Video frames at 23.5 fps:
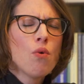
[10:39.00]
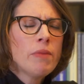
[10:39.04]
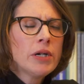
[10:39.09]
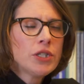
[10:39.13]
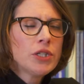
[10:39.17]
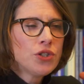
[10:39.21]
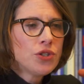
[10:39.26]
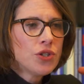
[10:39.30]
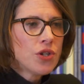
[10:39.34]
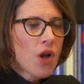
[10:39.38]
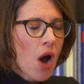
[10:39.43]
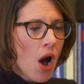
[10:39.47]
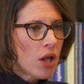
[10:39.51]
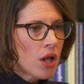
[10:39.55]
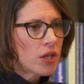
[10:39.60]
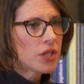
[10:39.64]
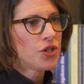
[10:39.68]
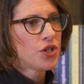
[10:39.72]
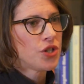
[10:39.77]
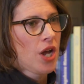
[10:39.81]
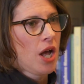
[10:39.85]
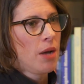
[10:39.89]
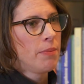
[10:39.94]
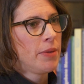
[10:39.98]
much
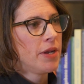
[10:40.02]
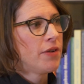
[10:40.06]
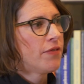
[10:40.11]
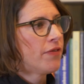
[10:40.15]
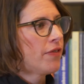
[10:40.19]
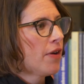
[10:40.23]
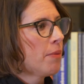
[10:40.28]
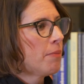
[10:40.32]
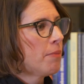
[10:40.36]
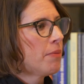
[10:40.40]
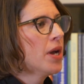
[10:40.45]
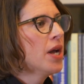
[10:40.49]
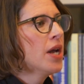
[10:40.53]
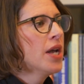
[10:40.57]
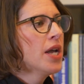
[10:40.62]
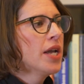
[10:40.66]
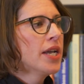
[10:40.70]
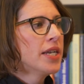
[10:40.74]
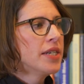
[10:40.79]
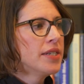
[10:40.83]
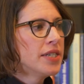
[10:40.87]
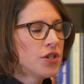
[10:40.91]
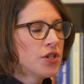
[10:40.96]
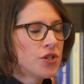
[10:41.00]
knowledge coming from
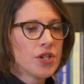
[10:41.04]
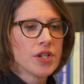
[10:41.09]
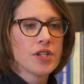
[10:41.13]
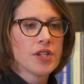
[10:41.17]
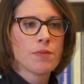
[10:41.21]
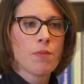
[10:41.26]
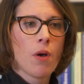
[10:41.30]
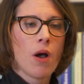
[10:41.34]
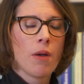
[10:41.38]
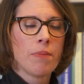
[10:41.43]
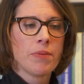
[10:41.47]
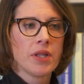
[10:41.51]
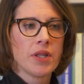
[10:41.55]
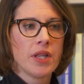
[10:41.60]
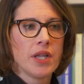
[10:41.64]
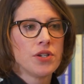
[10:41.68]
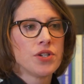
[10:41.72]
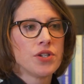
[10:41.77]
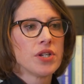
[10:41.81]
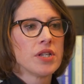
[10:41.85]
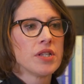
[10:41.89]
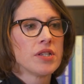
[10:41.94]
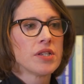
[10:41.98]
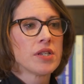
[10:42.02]
indigenous
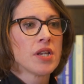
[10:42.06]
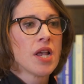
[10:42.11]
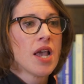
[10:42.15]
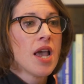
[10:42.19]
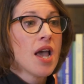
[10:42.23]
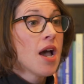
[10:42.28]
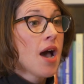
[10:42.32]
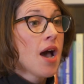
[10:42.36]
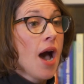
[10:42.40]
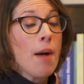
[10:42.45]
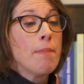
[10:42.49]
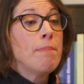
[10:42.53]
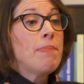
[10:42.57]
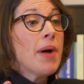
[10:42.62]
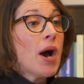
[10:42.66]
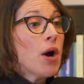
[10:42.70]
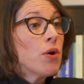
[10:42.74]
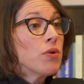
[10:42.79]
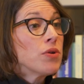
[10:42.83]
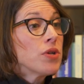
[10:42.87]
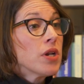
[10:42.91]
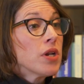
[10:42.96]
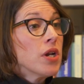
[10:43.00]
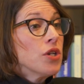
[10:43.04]
populations
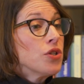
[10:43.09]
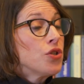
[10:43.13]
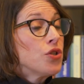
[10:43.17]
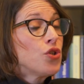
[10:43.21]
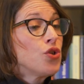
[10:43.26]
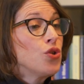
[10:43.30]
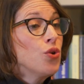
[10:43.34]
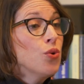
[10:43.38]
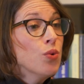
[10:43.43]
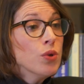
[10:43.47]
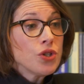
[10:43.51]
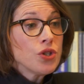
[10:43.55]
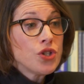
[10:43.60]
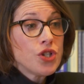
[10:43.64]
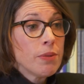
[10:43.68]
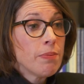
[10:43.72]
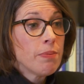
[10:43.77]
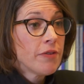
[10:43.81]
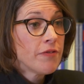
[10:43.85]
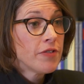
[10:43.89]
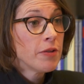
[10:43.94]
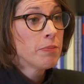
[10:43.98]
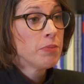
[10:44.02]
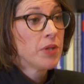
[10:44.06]
about stewardship
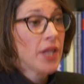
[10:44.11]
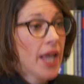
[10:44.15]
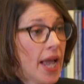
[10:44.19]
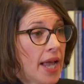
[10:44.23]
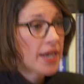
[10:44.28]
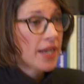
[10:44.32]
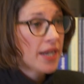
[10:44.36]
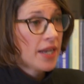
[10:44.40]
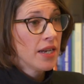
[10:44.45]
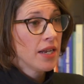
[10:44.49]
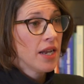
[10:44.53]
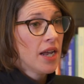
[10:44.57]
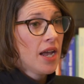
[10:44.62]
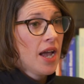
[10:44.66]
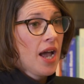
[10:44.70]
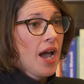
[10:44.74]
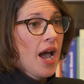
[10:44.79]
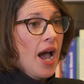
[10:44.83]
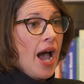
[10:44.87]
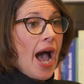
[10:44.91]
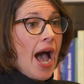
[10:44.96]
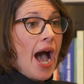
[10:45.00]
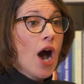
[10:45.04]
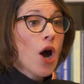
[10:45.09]
of the planet.
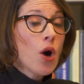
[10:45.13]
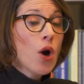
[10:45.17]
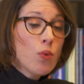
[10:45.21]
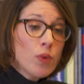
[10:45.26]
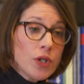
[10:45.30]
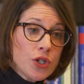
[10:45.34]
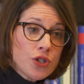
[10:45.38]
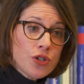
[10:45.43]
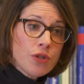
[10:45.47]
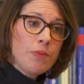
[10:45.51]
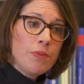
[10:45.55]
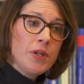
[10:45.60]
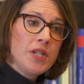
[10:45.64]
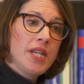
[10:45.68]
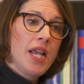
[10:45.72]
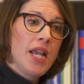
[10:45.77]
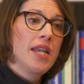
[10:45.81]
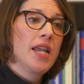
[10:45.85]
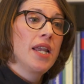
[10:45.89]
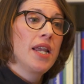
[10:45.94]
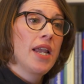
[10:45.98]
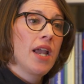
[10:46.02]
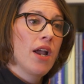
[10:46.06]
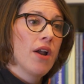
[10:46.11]
How we should be
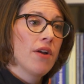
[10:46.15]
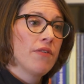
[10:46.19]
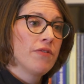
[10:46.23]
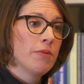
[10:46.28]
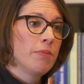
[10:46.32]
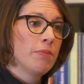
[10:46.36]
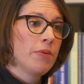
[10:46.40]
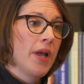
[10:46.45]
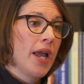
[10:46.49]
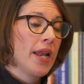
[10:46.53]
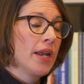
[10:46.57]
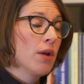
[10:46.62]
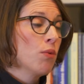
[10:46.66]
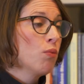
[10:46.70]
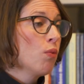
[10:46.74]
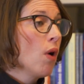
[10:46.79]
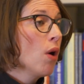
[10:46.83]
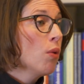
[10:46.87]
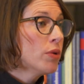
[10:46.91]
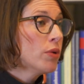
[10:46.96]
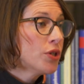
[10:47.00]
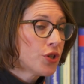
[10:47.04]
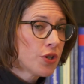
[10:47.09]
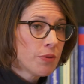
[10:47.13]
taking care of the planet,
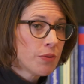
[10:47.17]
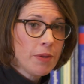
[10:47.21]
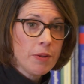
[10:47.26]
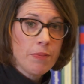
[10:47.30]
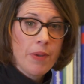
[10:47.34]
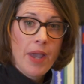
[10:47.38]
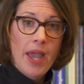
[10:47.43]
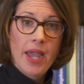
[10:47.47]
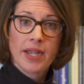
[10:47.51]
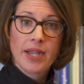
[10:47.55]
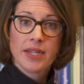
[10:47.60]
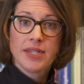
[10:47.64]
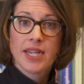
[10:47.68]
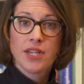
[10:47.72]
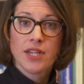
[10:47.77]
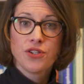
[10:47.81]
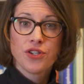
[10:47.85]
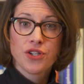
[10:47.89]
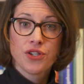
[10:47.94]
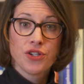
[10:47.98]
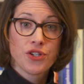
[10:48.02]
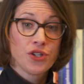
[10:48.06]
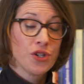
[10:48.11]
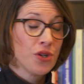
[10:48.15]
what we should be paying
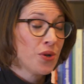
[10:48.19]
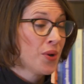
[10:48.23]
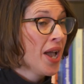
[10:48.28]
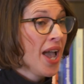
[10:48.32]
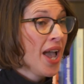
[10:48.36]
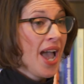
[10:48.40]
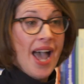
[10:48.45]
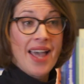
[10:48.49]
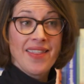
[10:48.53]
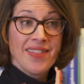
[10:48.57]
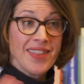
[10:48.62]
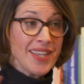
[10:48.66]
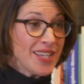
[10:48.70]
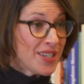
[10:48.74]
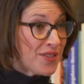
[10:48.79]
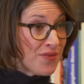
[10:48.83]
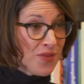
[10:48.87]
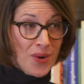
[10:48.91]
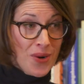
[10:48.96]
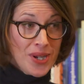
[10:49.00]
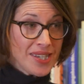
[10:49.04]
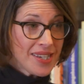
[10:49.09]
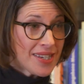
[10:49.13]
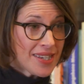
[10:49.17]
attention to. And these
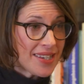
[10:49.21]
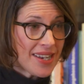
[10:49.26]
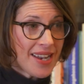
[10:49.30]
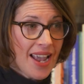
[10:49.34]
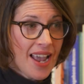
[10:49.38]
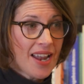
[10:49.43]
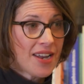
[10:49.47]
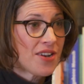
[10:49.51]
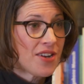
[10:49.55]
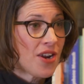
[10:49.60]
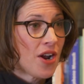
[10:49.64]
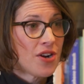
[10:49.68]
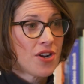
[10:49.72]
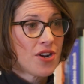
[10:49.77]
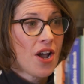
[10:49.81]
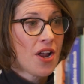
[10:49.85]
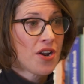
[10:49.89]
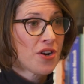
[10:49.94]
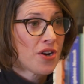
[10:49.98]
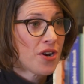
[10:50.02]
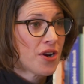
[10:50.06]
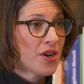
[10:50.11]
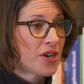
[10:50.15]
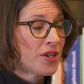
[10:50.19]
voices, again, are not
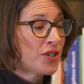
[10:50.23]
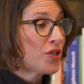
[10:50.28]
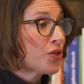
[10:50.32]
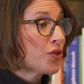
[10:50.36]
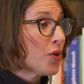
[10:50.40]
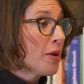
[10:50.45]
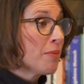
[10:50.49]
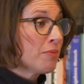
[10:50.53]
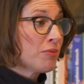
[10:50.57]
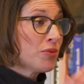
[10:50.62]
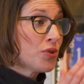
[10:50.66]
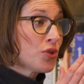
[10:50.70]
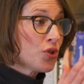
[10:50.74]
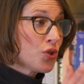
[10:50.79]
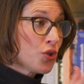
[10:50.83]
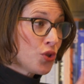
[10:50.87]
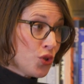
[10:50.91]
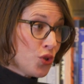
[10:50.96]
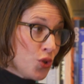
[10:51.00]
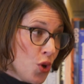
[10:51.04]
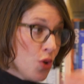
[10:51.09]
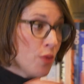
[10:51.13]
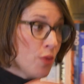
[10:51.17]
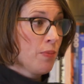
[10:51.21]
heard. So I'm
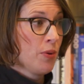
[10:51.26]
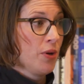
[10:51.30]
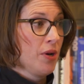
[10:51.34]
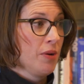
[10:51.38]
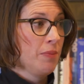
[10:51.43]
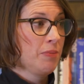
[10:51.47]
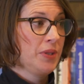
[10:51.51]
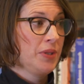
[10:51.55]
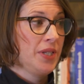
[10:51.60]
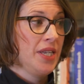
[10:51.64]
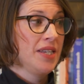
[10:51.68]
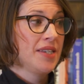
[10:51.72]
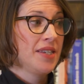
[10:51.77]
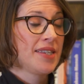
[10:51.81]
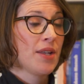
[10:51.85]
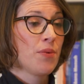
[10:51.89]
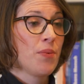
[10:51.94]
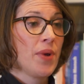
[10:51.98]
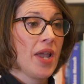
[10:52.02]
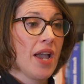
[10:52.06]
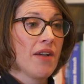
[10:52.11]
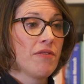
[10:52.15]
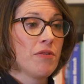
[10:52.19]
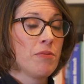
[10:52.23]
super pleased that
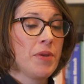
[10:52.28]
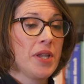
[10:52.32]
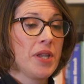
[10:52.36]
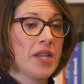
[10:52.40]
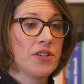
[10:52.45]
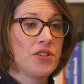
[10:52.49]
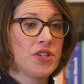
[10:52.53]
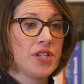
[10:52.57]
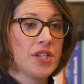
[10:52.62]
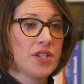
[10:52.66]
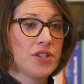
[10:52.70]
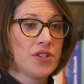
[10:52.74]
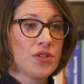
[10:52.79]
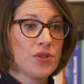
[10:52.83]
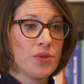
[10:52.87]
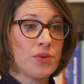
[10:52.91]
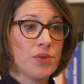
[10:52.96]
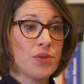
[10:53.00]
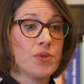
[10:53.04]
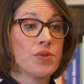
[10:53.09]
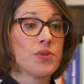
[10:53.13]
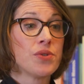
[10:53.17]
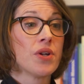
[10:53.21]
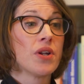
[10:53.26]
we have a PhD
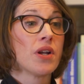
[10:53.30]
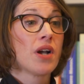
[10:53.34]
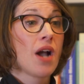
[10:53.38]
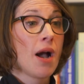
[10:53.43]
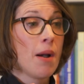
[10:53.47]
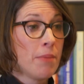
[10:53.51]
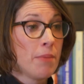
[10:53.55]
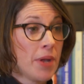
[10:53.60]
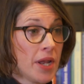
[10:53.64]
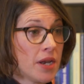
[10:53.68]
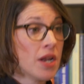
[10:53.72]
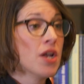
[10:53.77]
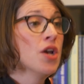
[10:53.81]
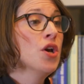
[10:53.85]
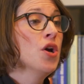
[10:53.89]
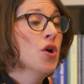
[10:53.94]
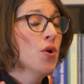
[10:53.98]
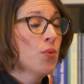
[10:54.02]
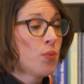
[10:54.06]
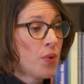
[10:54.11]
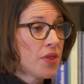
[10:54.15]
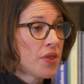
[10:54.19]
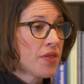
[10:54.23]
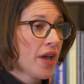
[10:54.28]
student who's going to come in
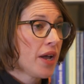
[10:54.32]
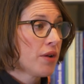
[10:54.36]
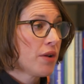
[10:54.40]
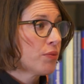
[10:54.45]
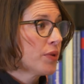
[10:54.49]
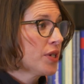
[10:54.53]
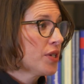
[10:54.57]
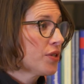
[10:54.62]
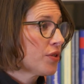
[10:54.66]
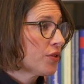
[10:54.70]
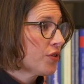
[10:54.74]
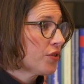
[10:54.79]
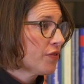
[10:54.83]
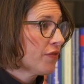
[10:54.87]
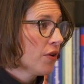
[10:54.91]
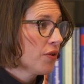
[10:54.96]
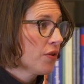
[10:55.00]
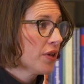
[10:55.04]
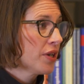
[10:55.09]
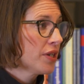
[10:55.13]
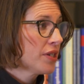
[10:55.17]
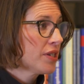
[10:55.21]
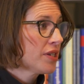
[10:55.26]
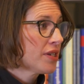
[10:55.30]
with that research
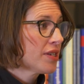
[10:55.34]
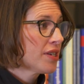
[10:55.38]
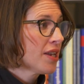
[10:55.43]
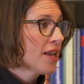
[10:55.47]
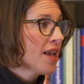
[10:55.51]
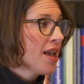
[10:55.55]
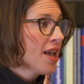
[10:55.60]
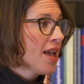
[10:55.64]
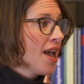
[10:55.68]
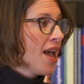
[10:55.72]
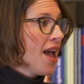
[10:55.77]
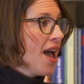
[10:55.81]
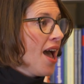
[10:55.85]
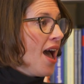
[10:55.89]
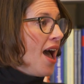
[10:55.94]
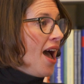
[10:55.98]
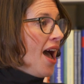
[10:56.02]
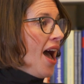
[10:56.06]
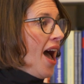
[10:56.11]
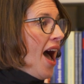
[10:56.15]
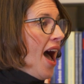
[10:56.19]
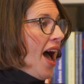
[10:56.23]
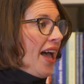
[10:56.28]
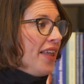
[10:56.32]
focus
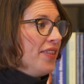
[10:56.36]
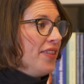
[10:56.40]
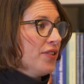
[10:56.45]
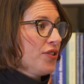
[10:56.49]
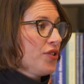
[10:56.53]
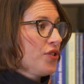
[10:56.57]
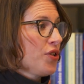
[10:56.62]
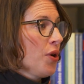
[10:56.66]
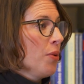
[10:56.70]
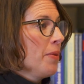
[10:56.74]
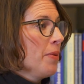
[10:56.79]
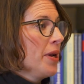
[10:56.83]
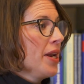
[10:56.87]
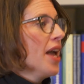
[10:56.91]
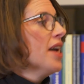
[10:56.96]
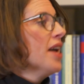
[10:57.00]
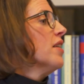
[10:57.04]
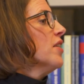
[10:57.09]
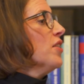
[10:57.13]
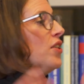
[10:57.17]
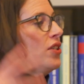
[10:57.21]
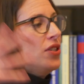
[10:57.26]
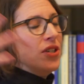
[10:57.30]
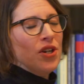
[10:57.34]
and there's so many
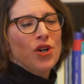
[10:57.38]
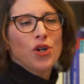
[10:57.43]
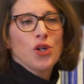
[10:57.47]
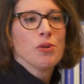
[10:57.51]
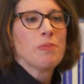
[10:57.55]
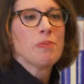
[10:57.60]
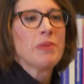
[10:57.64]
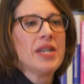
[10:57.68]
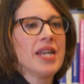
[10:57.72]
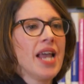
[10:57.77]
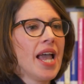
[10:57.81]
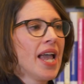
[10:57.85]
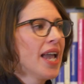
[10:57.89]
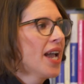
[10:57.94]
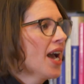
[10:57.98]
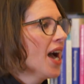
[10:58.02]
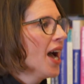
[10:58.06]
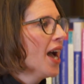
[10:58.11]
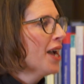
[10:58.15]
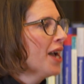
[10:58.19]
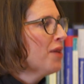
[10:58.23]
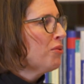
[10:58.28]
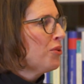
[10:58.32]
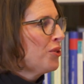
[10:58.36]
uh, uh urban
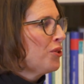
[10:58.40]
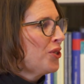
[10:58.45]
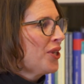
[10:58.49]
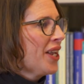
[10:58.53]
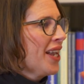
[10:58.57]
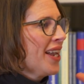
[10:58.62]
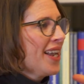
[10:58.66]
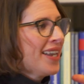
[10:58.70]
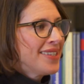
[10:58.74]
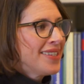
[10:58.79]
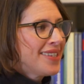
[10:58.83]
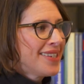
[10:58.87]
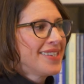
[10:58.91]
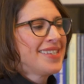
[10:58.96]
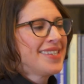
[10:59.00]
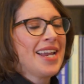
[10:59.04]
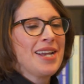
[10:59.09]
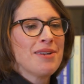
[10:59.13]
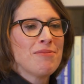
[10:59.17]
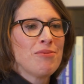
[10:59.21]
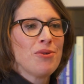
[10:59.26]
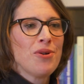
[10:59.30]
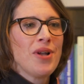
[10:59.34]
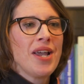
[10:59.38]
AI. We're looking at
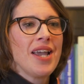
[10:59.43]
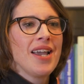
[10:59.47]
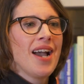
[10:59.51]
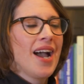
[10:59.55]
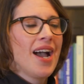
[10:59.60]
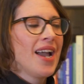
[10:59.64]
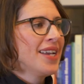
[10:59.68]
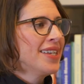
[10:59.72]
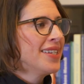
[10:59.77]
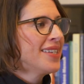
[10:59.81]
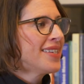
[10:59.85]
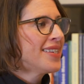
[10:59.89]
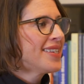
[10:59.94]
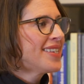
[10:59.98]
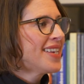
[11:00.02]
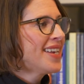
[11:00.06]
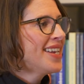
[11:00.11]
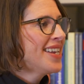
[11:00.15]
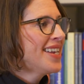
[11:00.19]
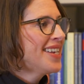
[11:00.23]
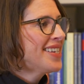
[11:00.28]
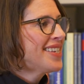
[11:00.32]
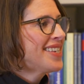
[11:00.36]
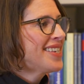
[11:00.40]
sustainable AI in
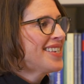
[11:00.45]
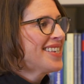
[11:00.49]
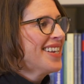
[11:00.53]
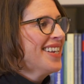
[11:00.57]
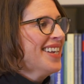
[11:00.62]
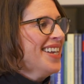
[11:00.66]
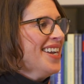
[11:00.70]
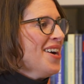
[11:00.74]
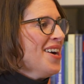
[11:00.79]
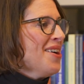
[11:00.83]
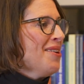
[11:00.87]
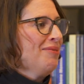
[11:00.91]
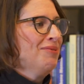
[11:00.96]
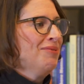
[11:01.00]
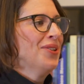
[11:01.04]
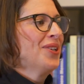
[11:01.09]
cities. I'm